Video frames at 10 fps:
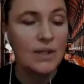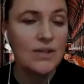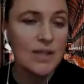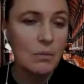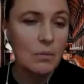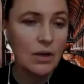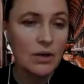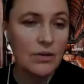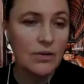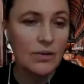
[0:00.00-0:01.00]
But
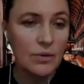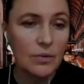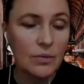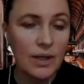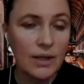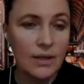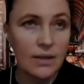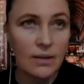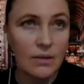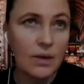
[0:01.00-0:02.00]
similar to
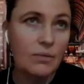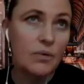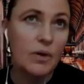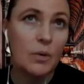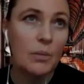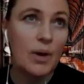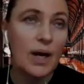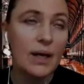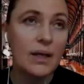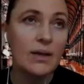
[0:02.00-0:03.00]
when, if we go
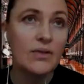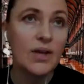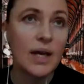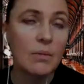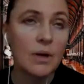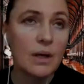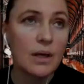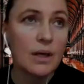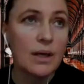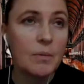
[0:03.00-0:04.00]
back in time,
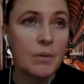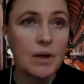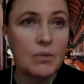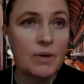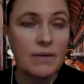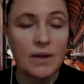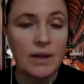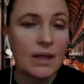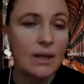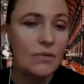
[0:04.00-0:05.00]
similar when
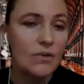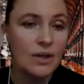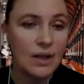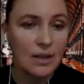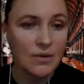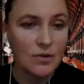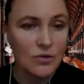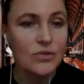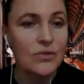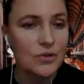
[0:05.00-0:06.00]
internet
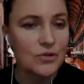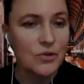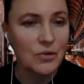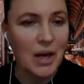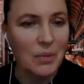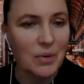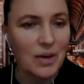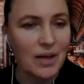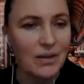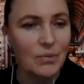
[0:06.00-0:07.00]
showed up
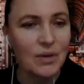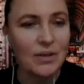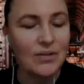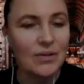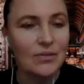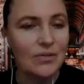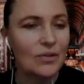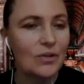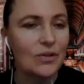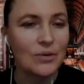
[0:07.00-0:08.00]
and we
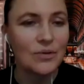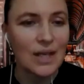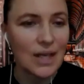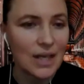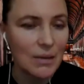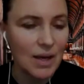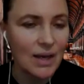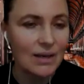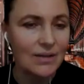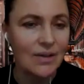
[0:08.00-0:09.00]
started using
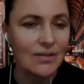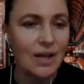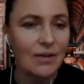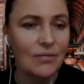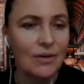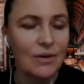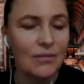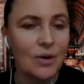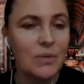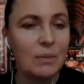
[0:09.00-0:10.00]
emails and stuff.
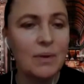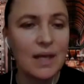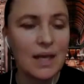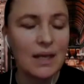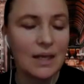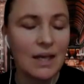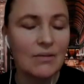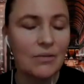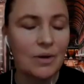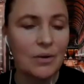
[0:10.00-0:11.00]
From the beginning,
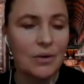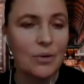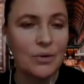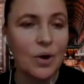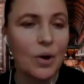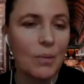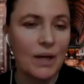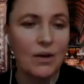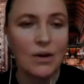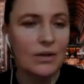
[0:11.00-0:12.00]
everyone thought, oh
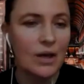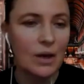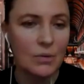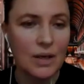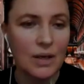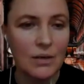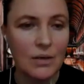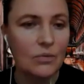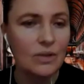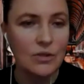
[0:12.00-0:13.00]
my God, now we
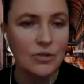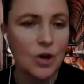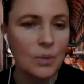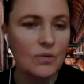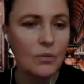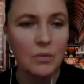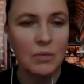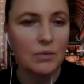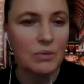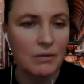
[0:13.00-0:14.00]
don't need shops, we
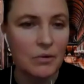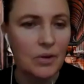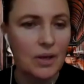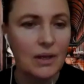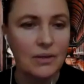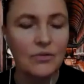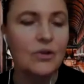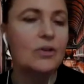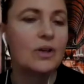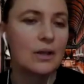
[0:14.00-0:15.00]
will do everything
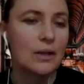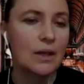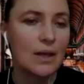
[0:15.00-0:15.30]
electronic.